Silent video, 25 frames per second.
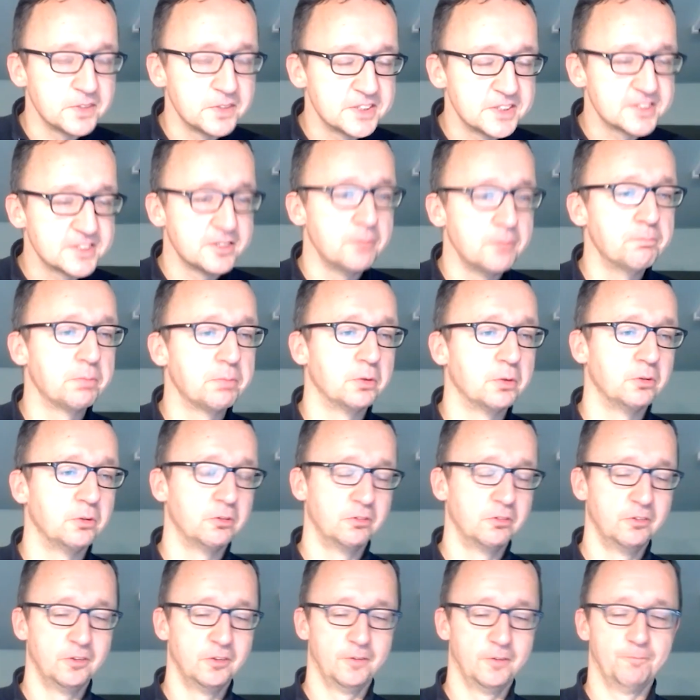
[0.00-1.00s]
simple
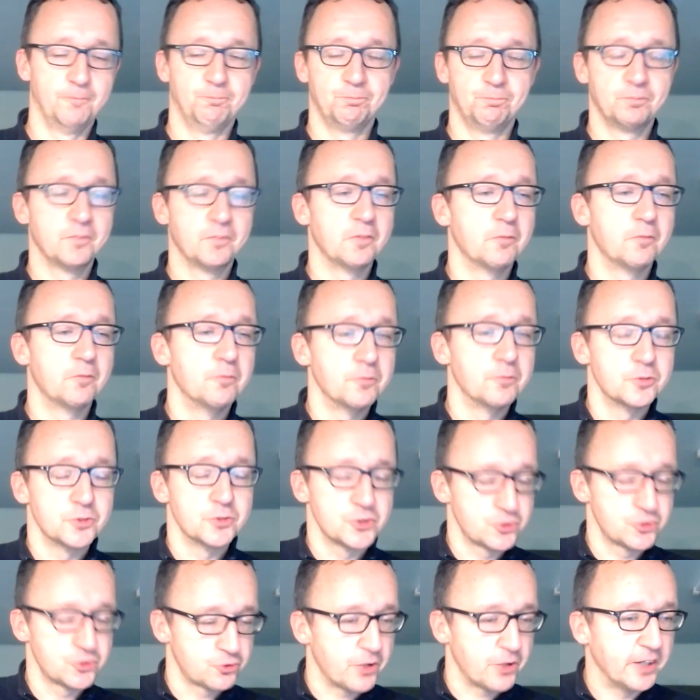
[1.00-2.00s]

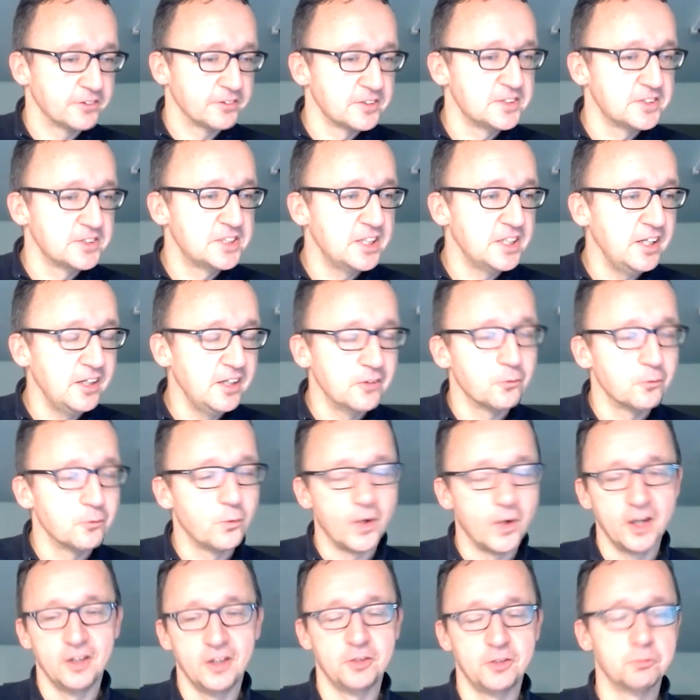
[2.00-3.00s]
strategy,
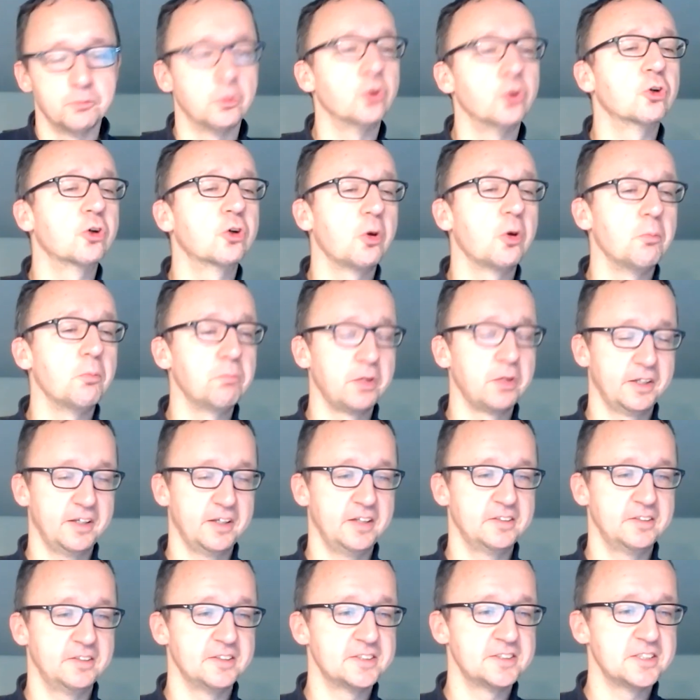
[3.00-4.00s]
while in more
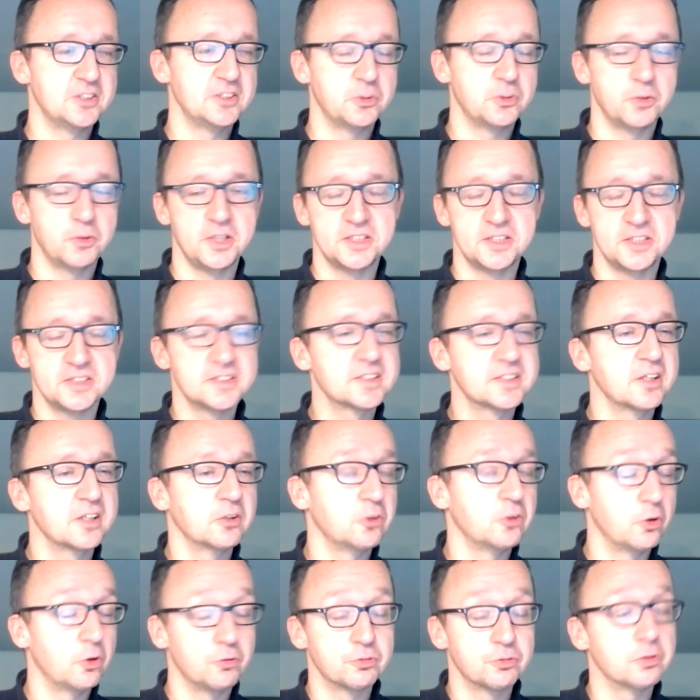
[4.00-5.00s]
complicated situations can
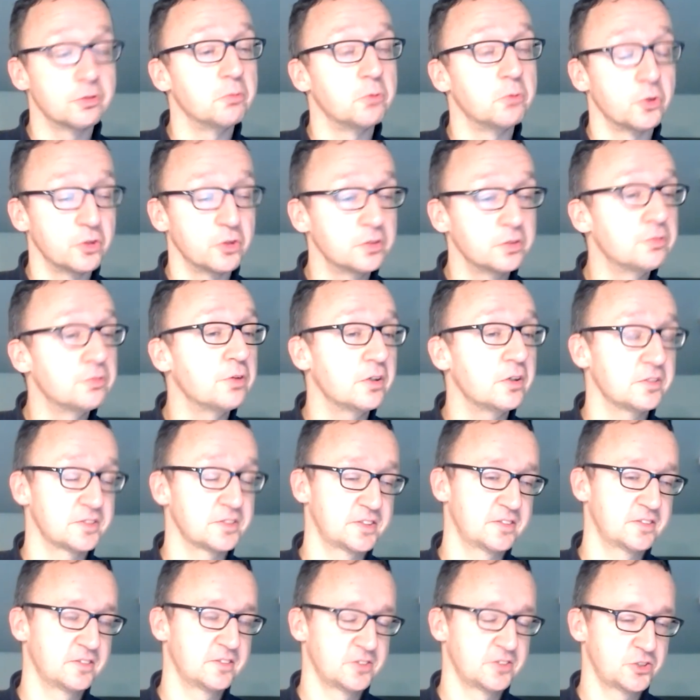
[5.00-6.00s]
go for a more
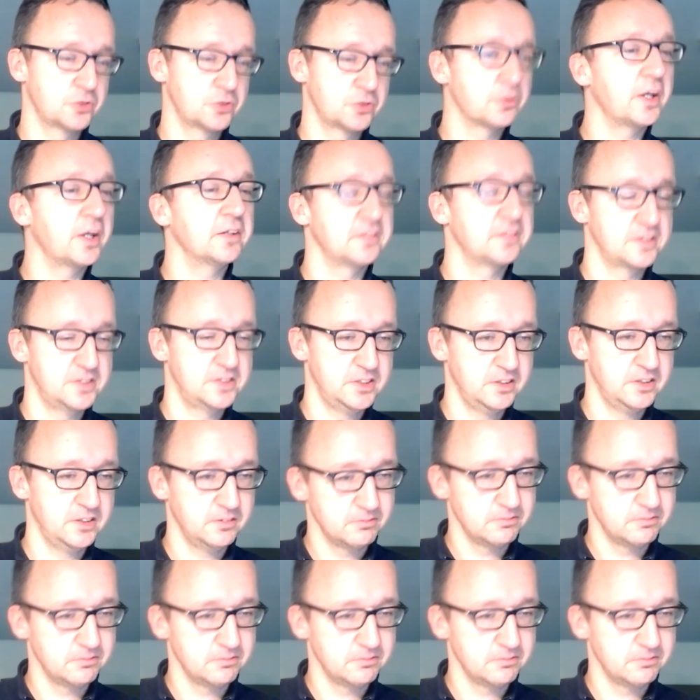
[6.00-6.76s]
advanced strategy.